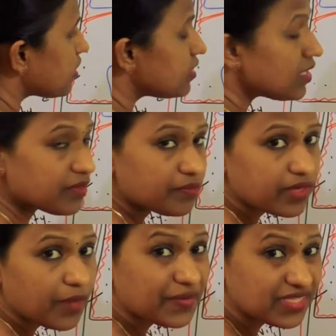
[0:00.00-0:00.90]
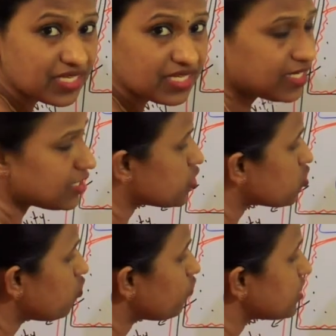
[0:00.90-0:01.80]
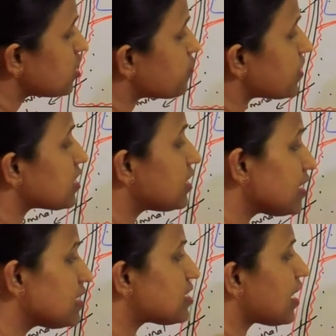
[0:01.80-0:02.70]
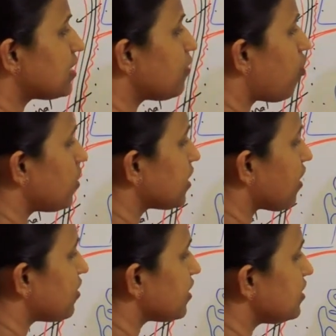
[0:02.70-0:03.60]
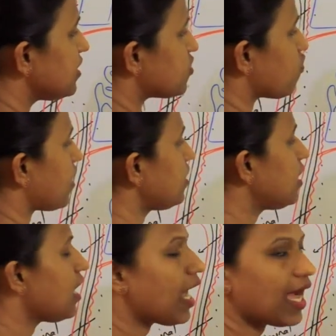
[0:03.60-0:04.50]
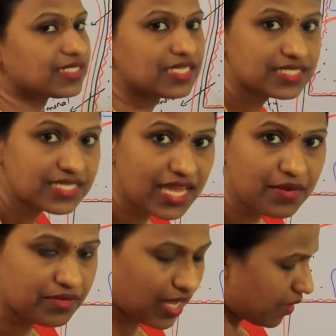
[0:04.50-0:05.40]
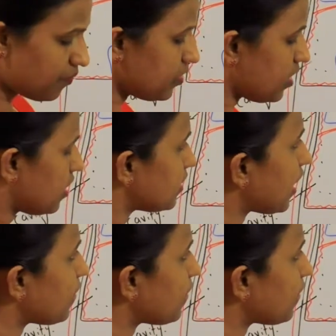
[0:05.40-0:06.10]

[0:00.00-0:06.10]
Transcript: the epithelial tissue which is present inside the body cavity this one at the same time the